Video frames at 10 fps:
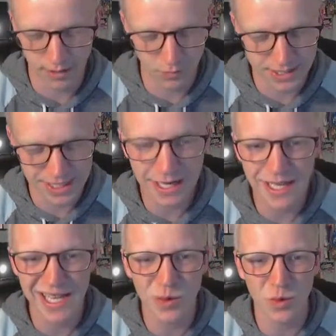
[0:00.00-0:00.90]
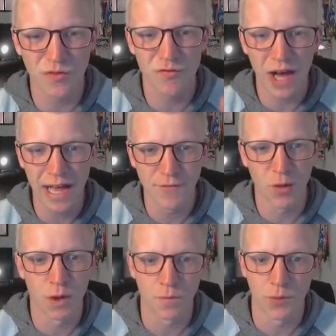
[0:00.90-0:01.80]
and we set it equal to 5
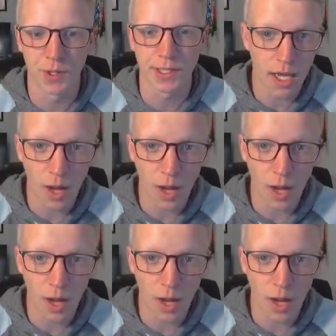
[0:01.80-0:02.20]
at one point.